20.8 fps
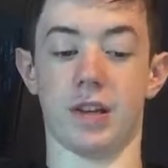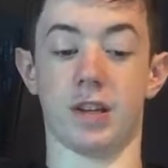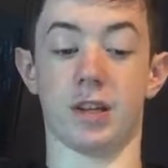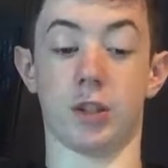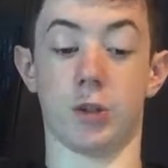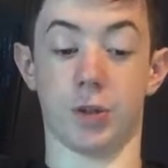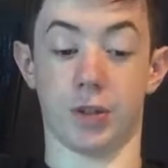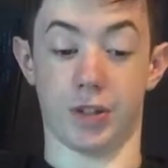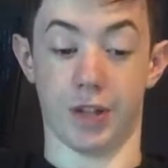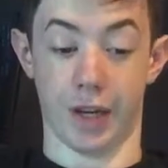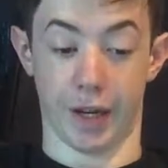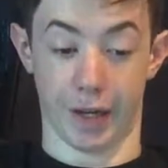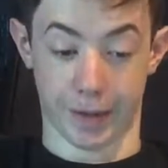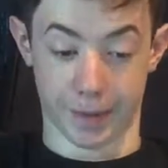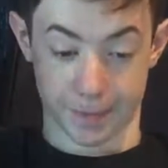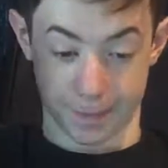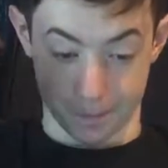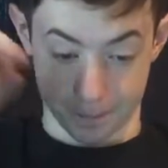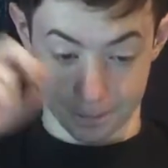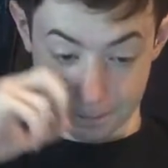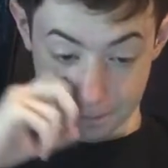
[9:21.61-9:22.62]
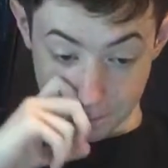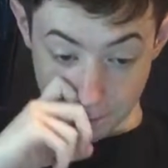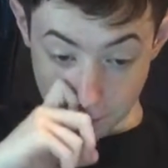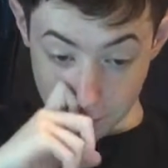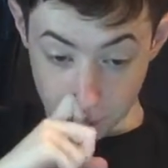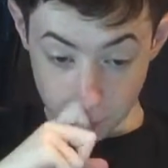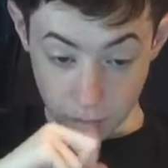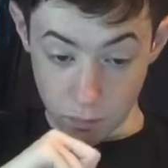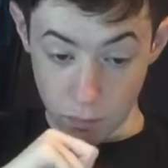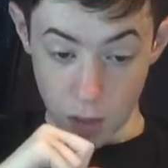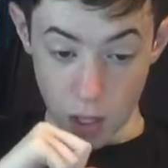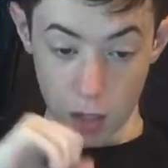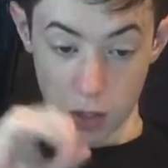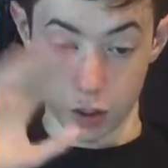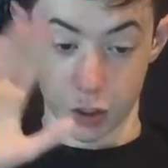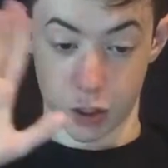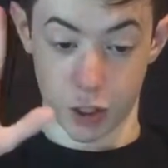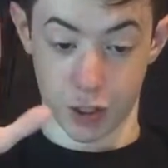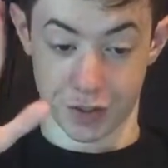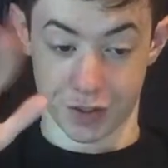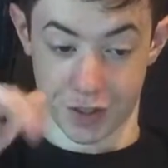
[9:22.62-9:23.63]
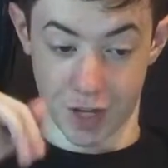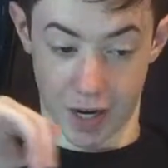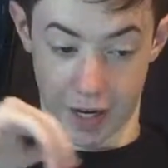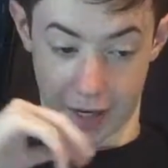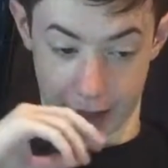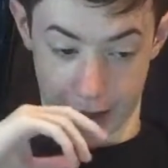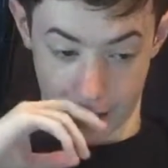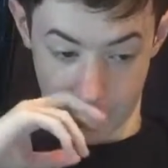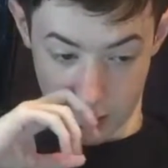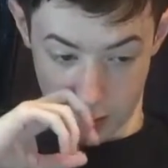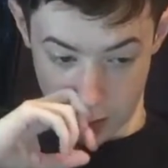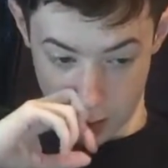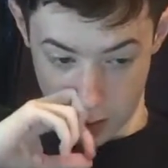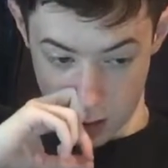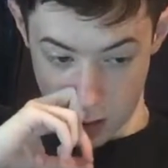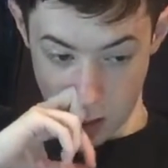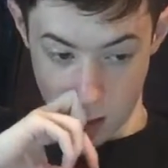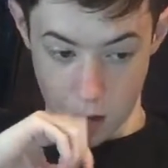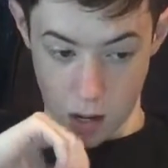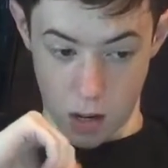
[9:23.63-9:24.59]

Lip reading: It's interesting. Just saying.